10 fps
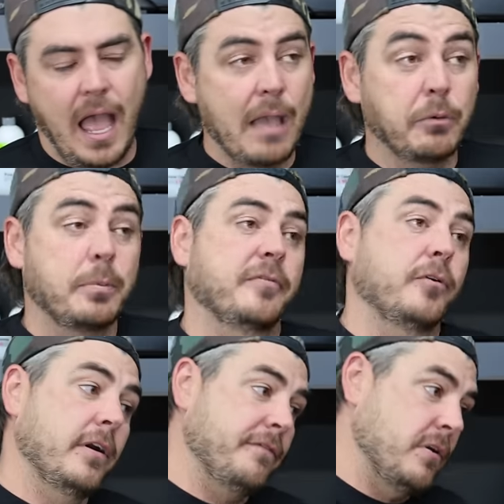I would
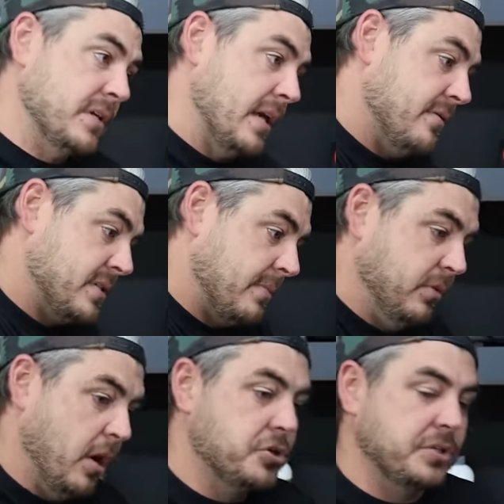prefer if it was a
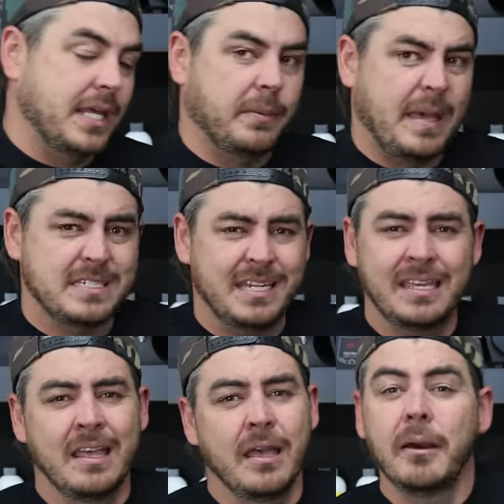larger tank
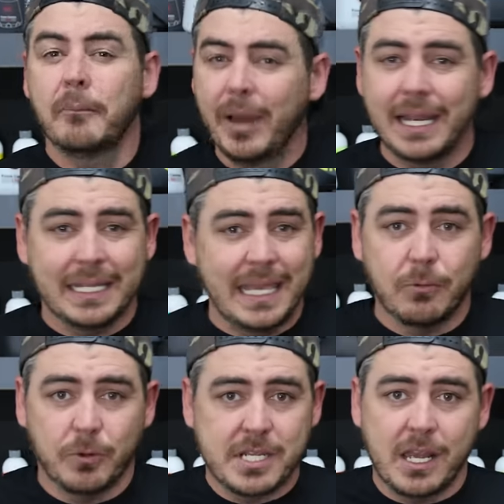capacity. But
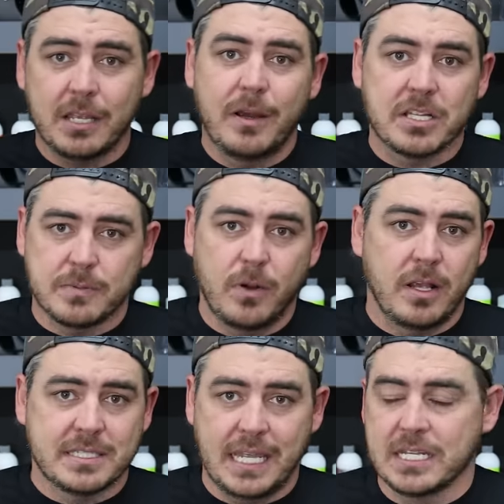again, we're talking about
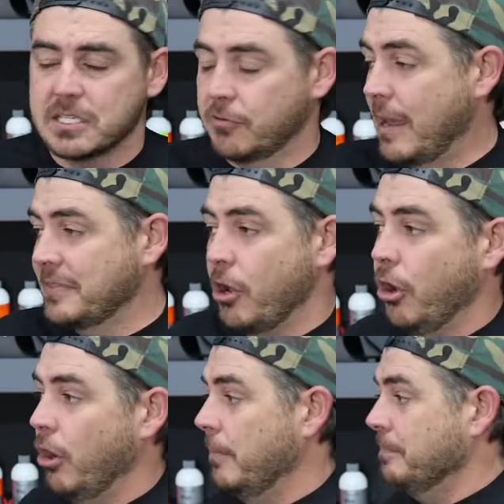small stains around the
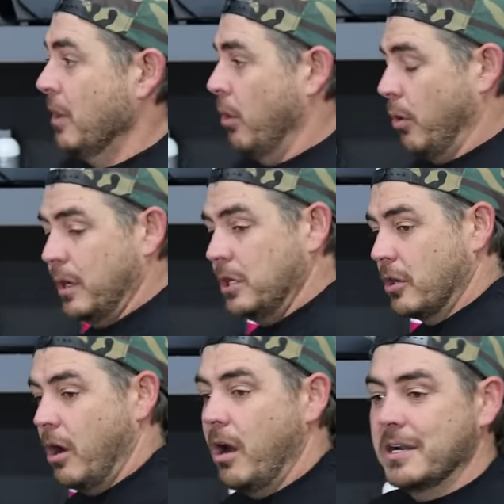home or in
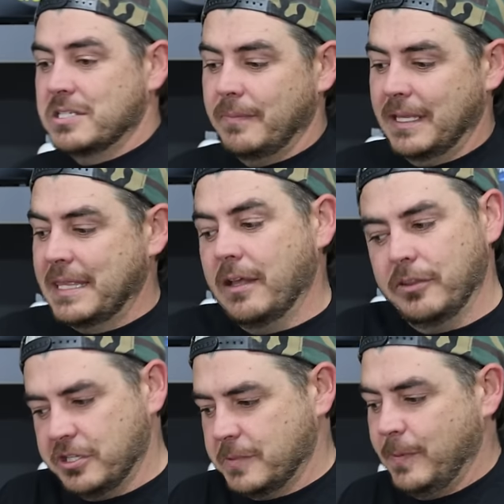your car, something like that. A
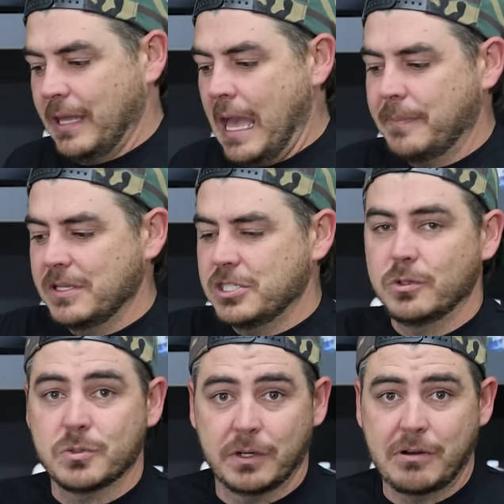little spill happens.
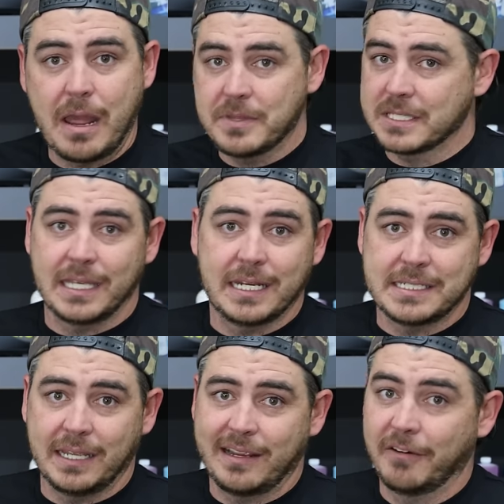You just want to grab this and get it
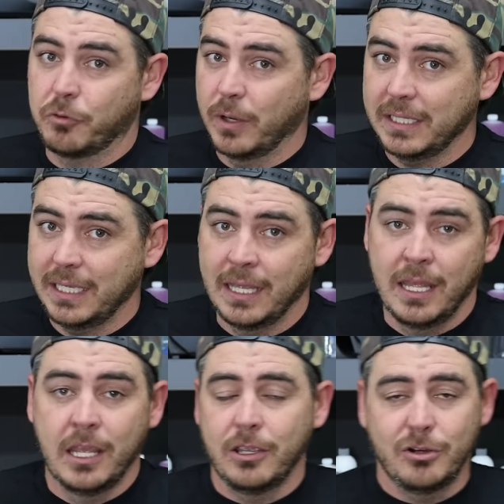taken care of quickly.
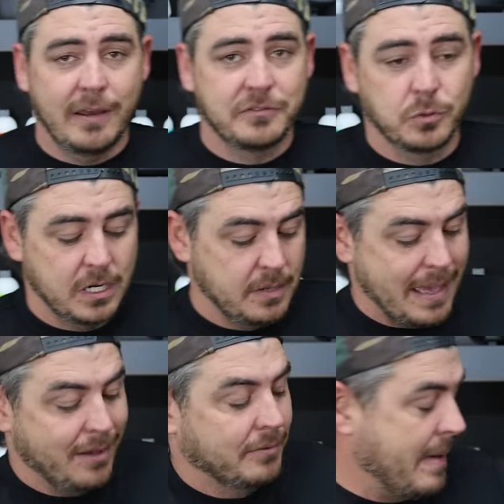You don't have to worry
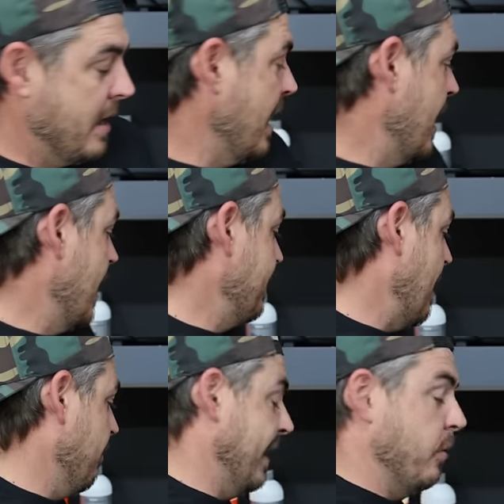about
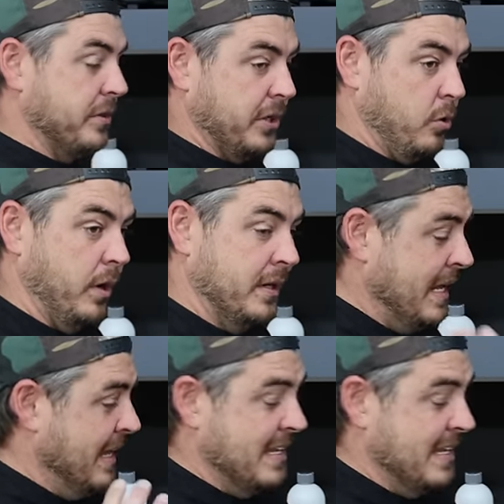powering it with the cord.